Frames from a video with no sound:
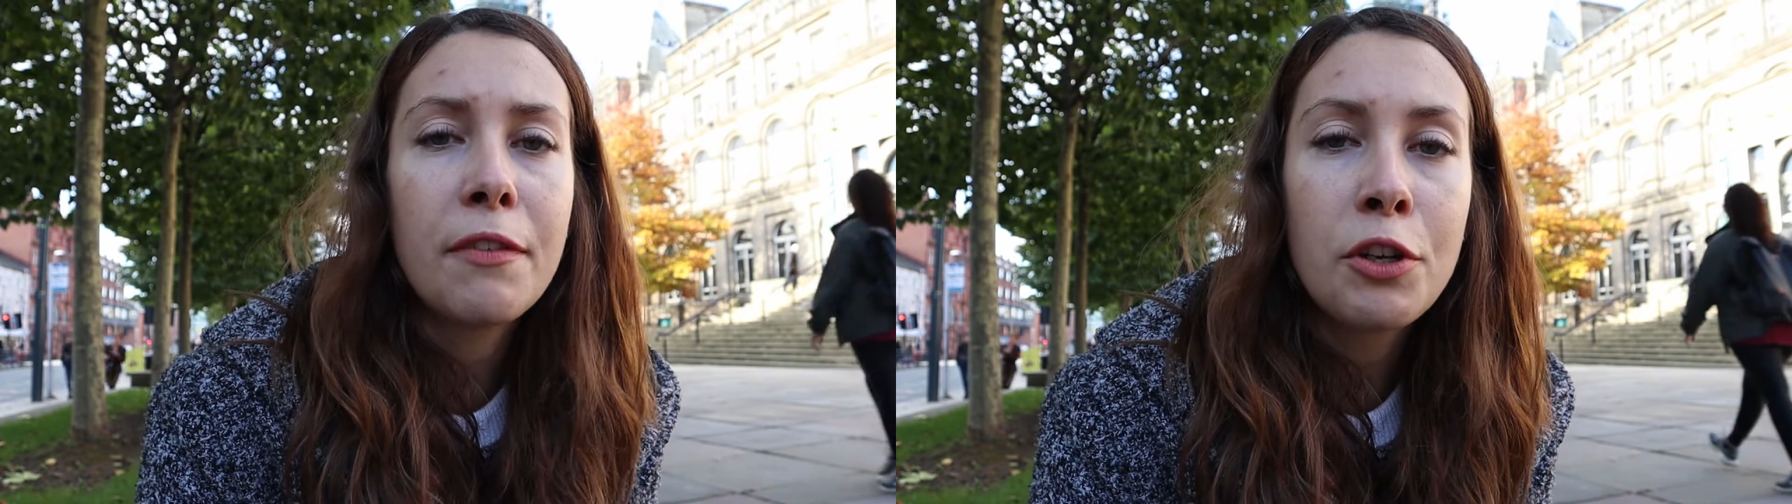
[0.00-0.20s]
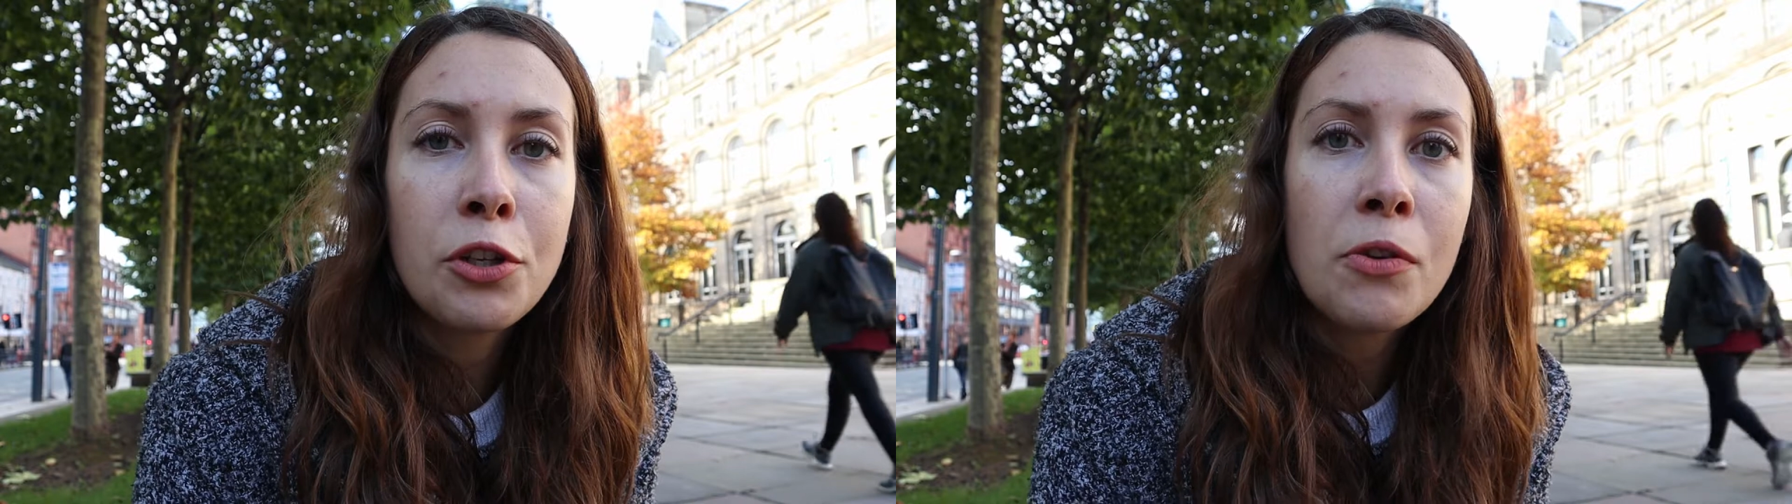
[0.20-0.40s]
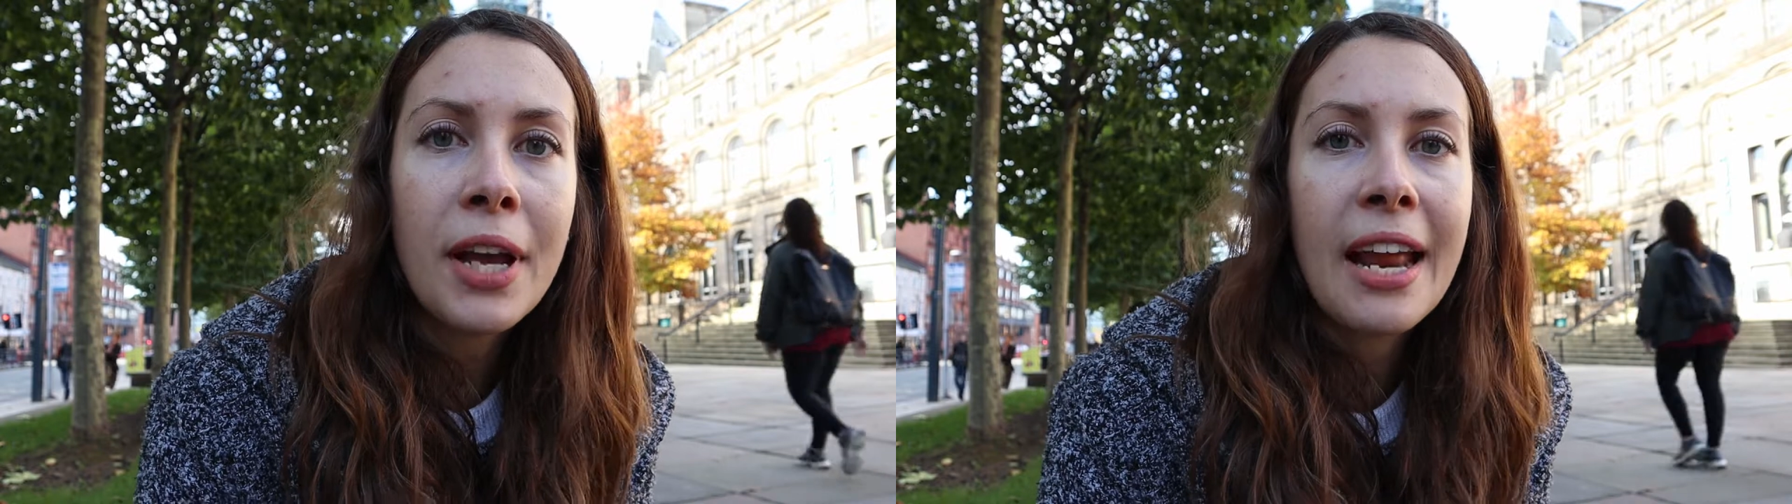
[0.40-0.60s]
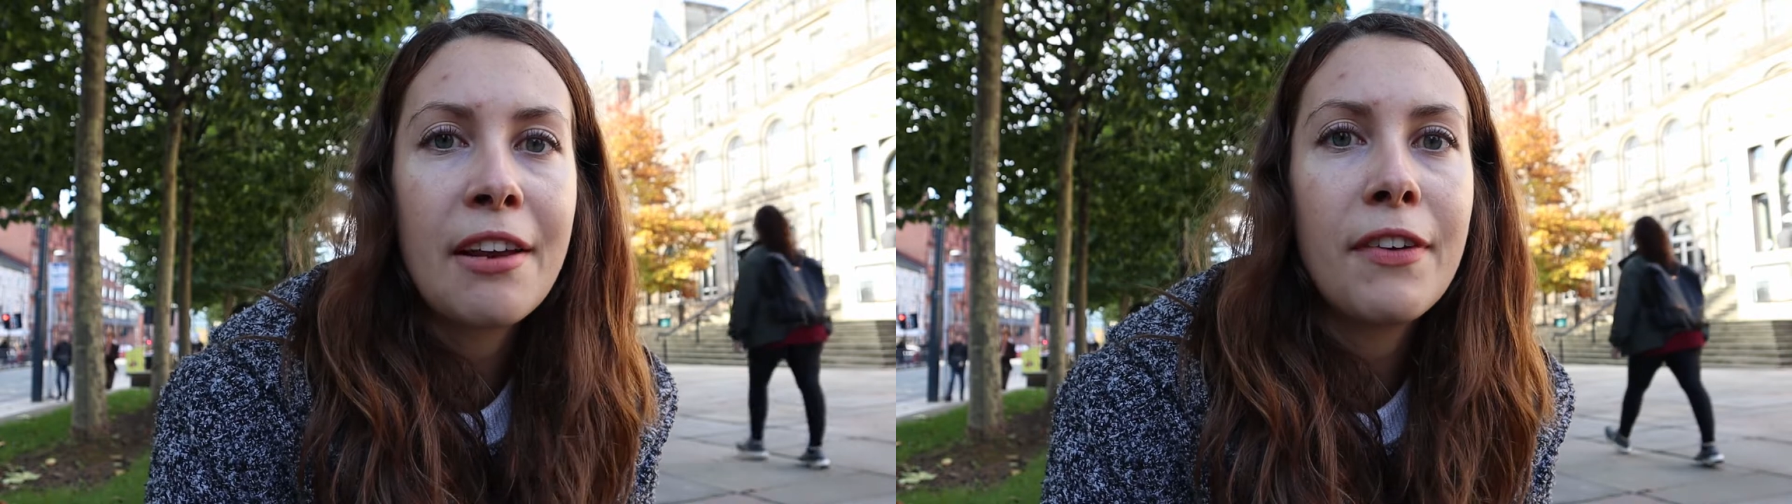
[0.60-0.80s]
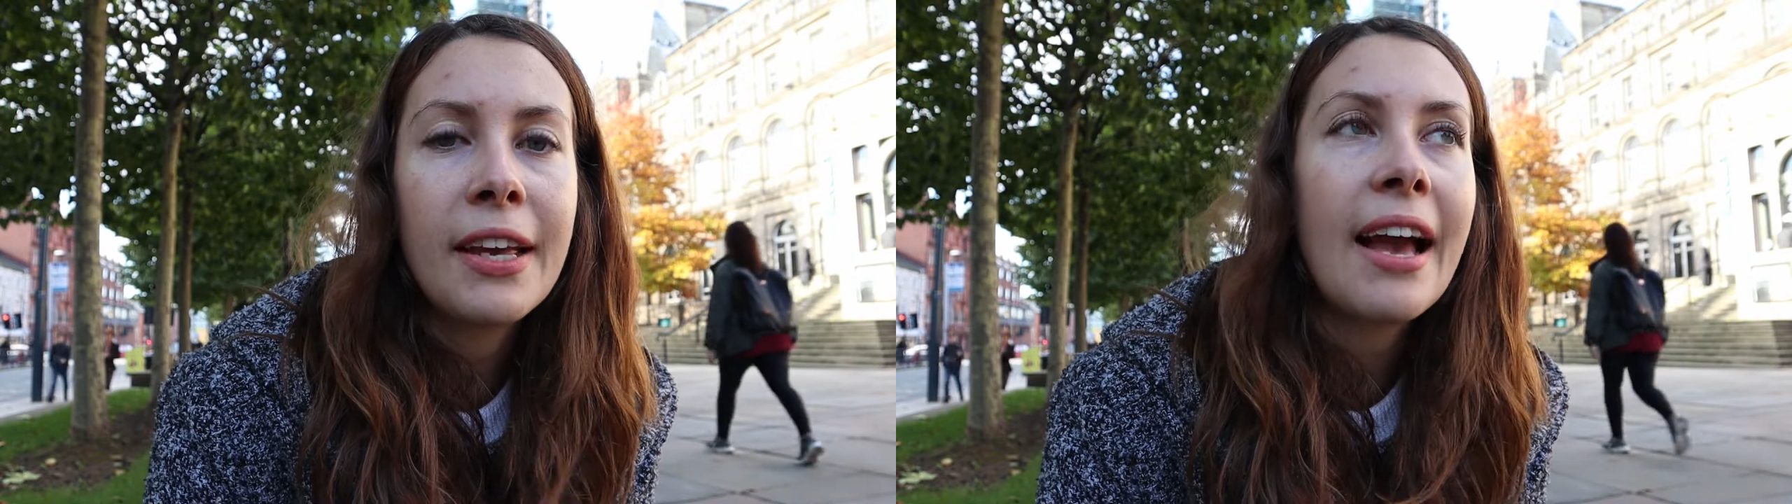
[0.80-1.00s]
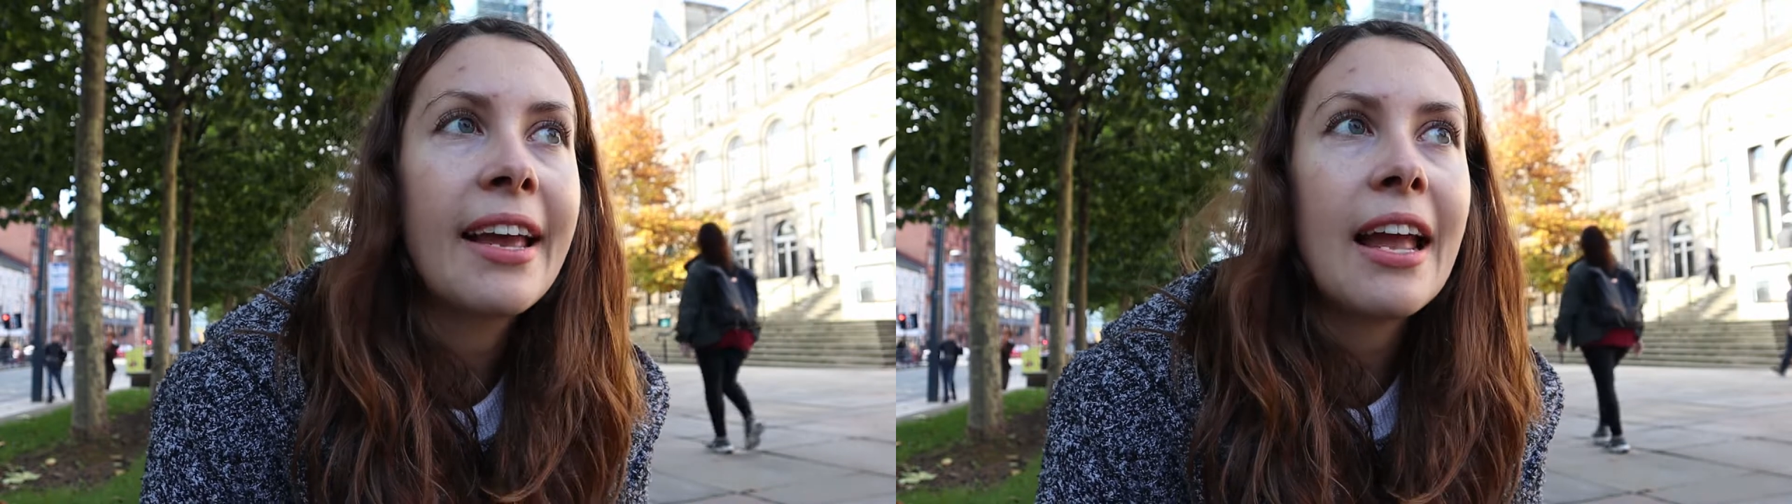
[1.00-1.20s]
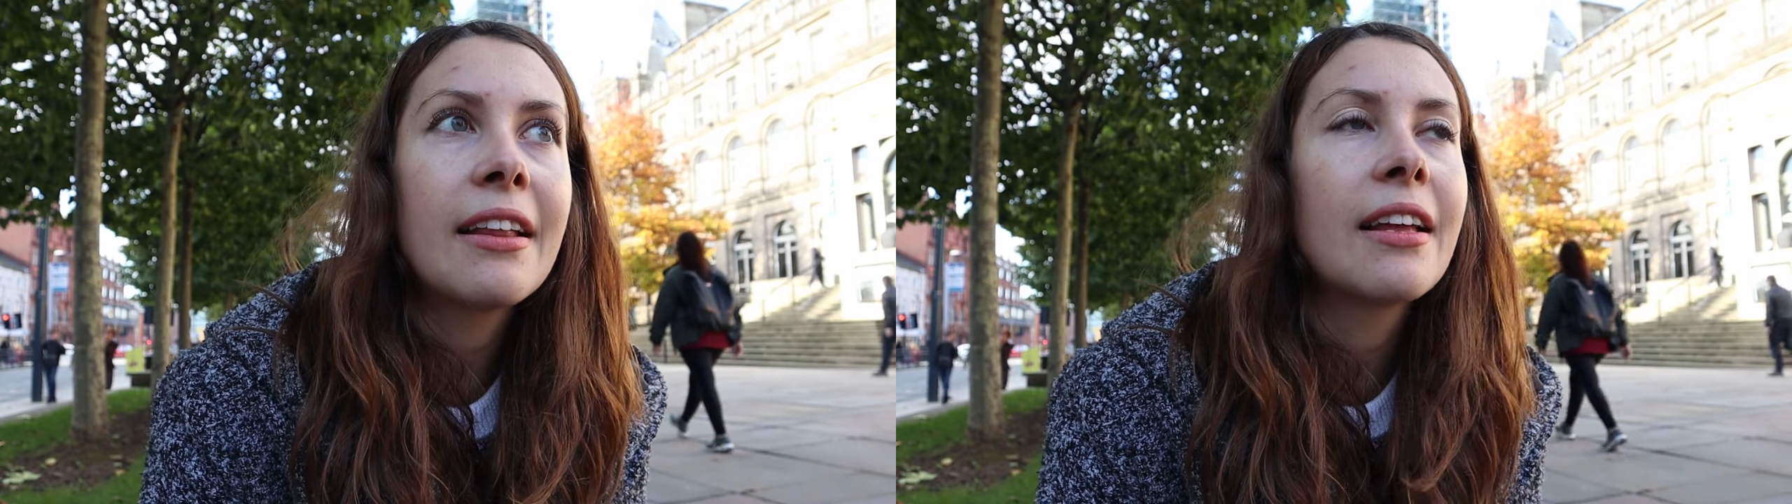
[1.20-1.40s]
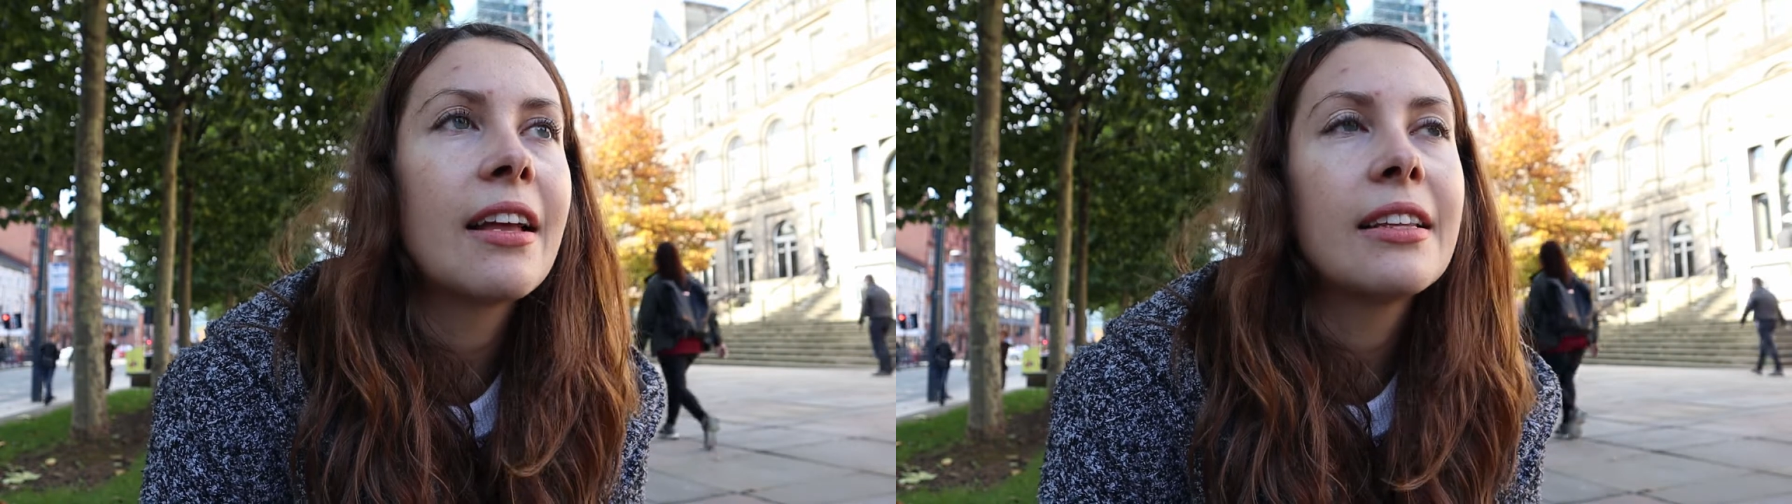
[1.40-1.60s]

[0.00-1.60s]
if you don't get anything, again,